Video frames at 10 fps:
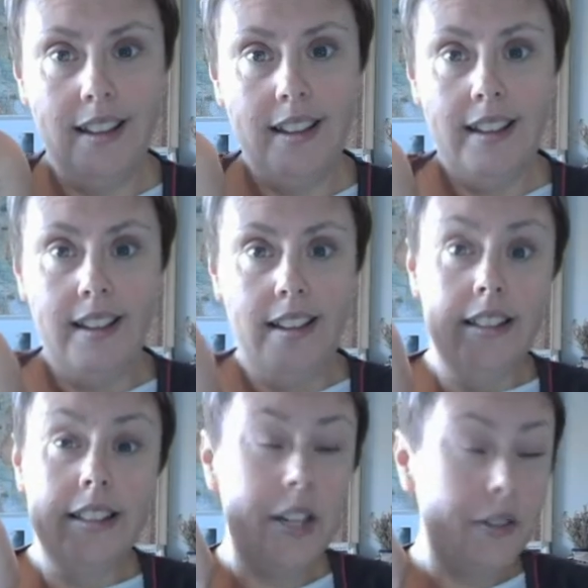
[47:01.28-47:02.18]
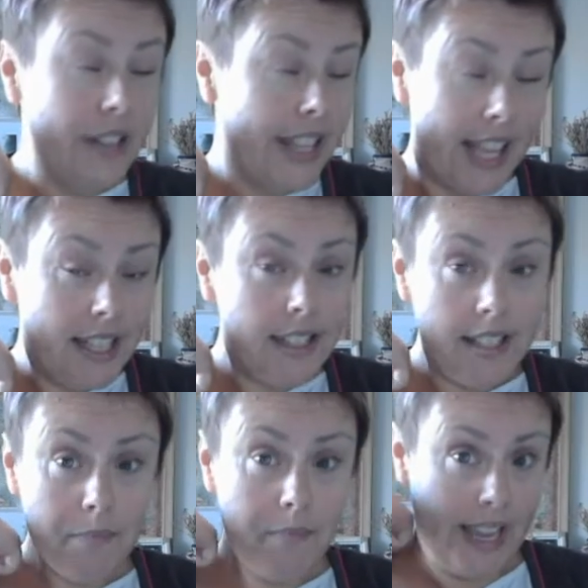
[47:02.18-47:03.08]
um,
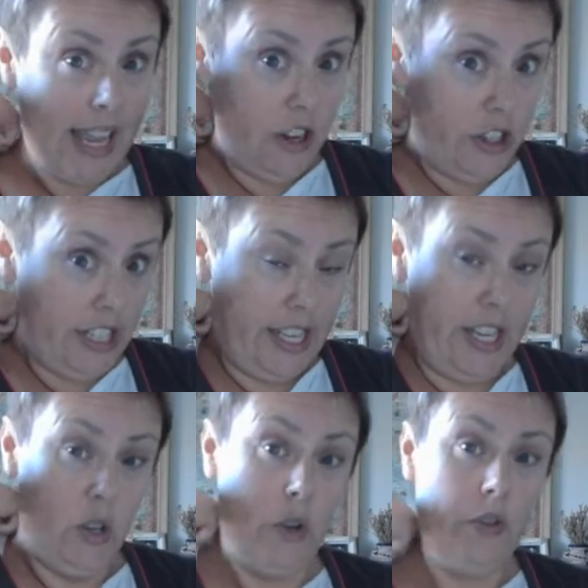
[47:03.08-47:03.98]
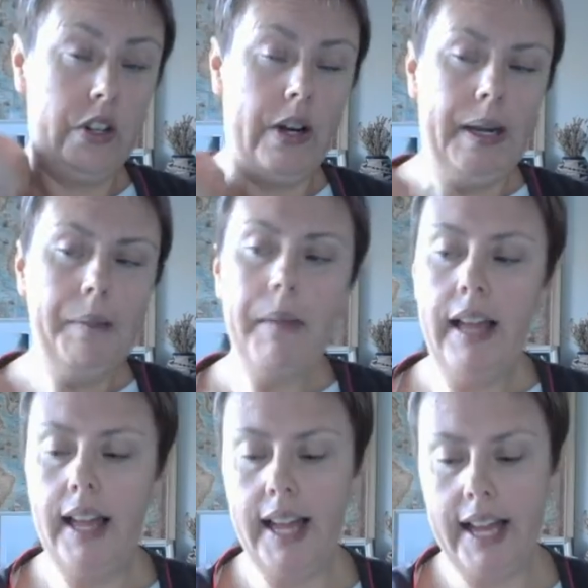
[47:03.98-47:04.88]
the different things. My couch has
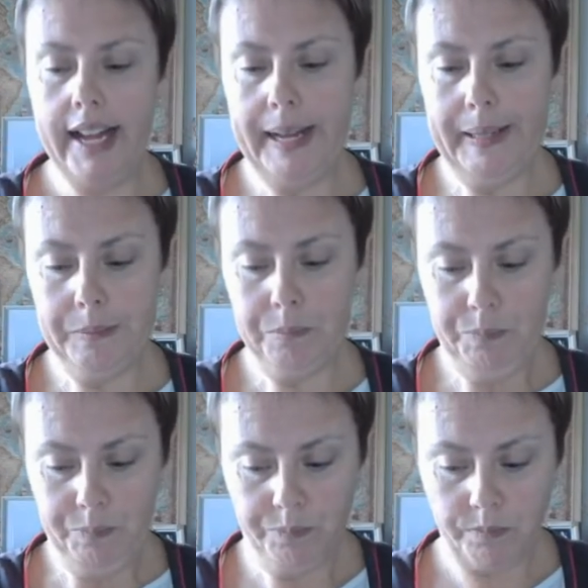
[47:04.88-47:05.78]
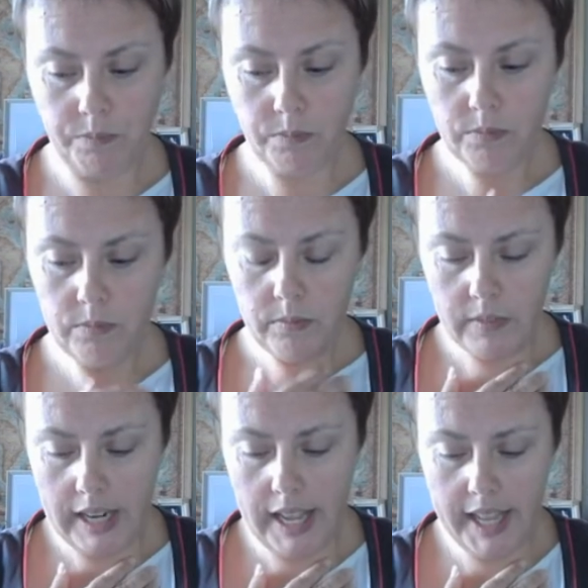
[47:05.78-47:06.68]
eaten over time.
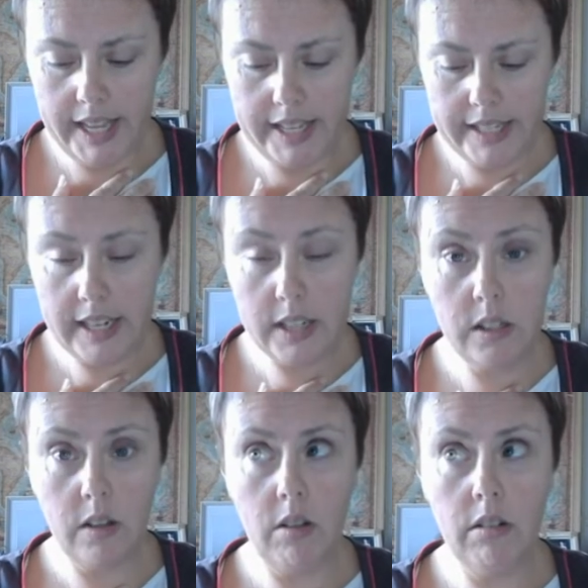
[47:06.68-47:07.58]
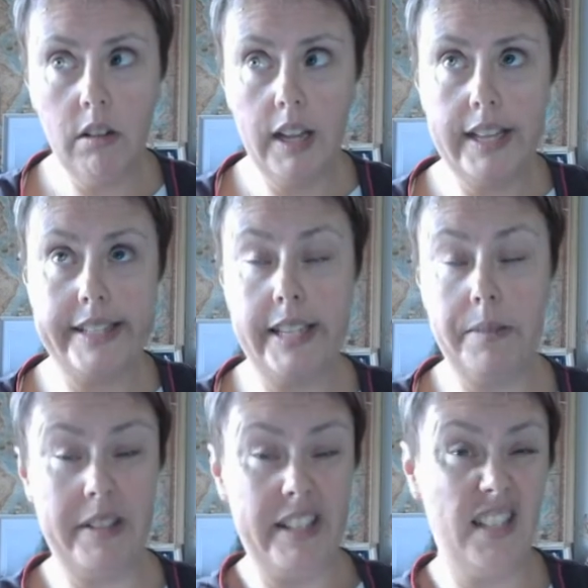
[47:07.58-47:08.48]
Um, and as
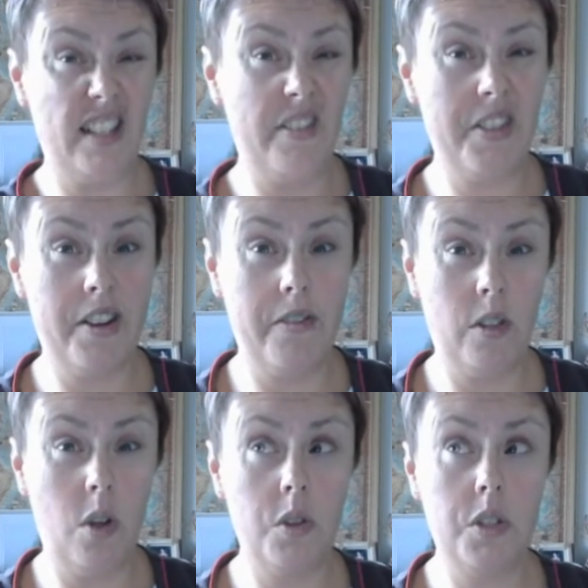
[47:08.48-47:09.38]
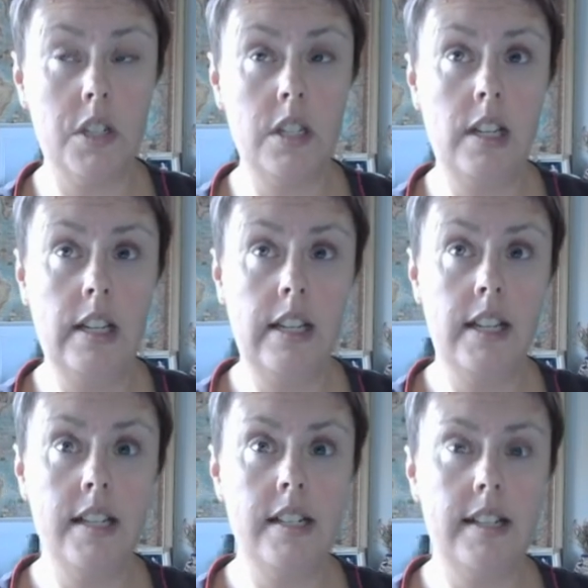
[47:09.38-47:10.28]
long as some of the stuff that I've
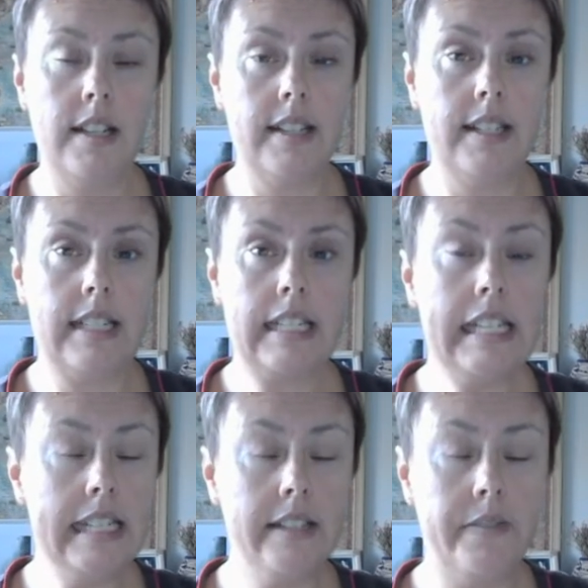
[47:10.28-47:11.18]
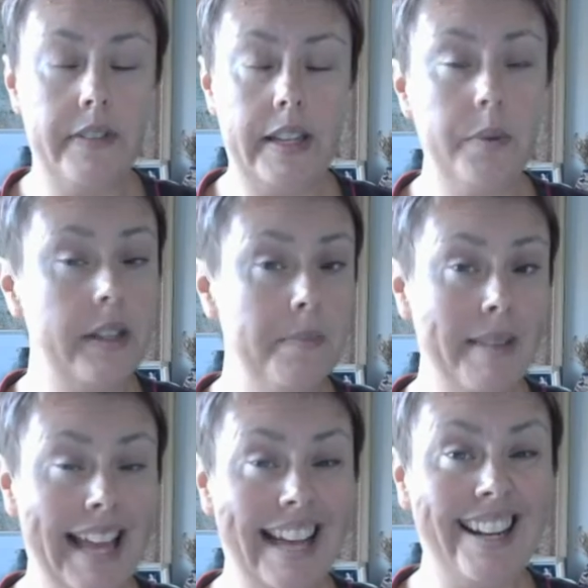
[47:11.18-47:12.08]
lost doesn't
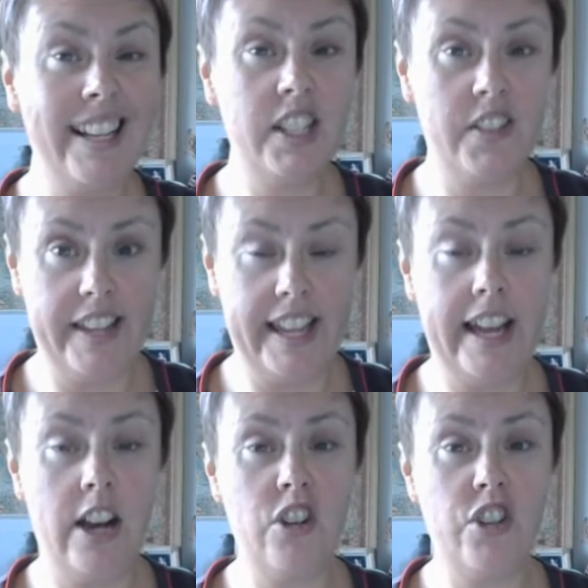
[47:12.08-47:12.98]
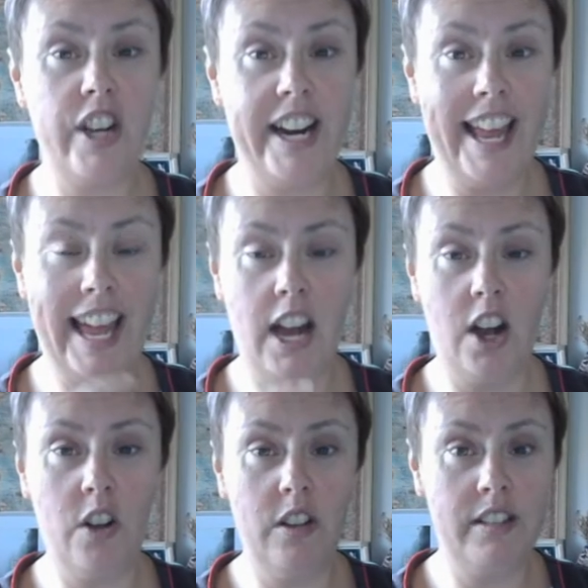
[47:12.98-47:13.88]
interfere with the mechanics of the
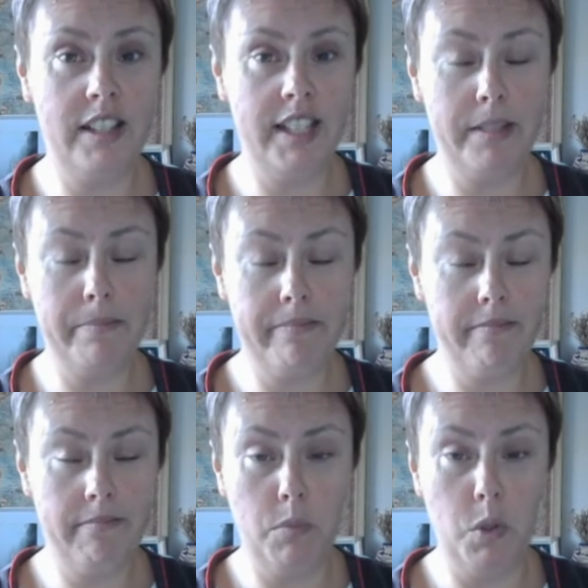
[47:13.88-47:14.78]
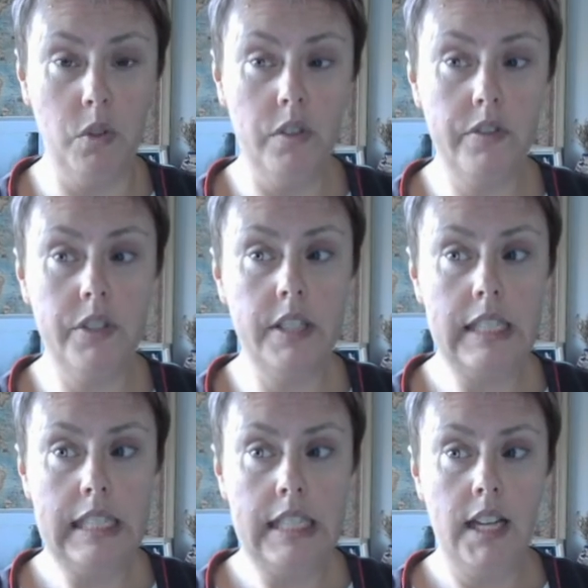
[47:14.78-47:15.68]
couch and how it
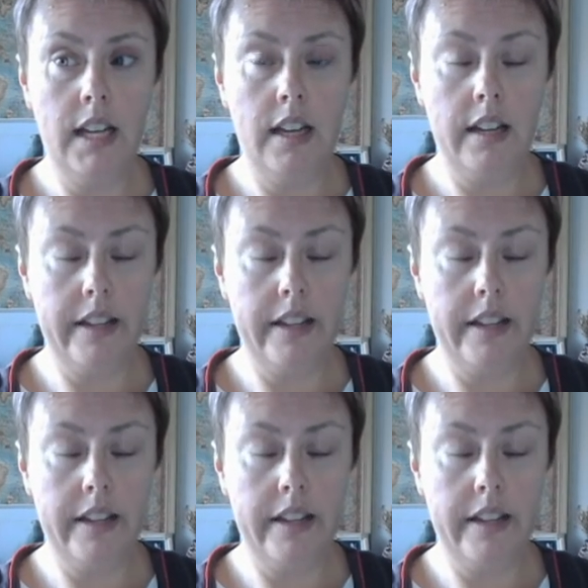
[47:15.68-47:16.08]
moves,